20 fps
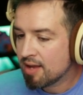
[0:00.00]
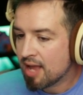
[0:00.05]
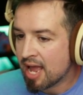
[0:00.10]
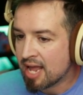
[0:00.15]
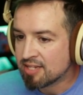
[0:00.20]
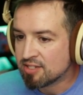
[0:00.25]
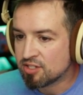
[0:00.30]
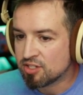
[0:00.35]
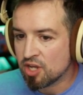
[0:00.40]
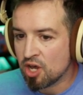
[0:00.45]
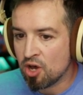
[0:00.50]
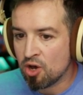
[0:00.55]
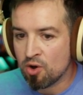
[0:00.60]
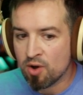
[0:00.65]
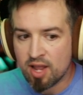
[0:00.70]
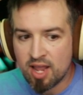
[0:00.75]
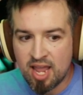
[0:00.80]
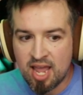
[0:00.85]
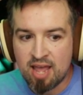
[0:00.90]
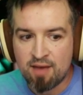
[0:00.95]
and
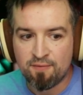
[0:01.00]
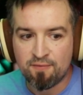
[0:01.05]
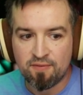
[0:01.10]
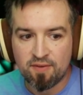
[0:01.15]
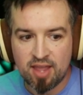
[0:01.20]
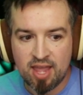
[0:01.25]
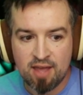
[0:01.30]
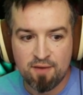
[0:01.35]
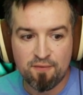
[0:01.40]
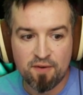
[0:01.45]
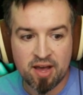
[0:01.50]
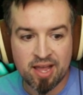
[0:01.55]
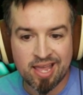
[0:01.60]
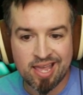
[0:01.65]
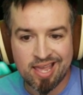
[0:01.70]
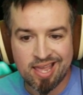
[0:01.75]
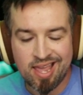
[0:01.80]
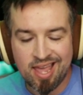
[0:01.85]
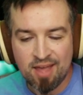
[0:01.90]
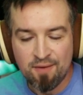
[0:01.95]
so if if a
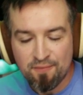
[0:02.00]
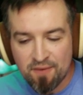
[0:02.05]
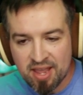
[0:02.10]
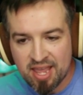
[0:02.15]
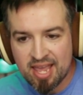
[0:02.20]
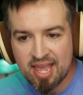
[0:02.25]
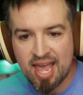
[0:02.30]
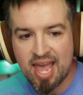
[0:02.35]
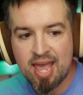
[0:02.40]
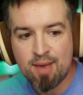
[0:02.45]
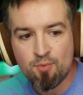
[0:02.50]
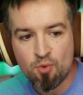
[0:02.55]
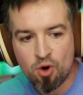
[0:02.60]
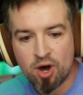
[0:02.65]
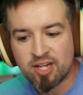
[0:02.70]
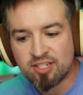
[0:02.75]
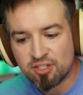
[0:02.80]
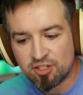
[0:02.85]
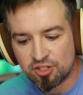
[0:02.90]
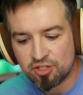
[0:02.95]
if a game
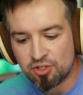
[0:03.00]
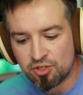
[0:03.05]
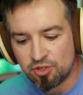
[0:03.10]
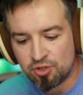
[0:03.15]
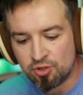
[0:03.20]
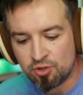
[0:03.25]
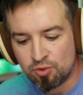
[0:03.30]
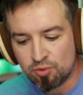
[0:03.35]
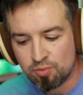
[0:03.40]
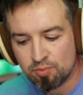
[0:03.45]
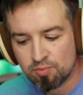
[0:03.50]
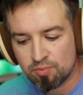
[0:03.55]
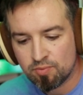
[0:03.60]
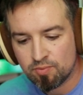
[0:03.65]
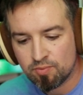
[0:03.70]
wants to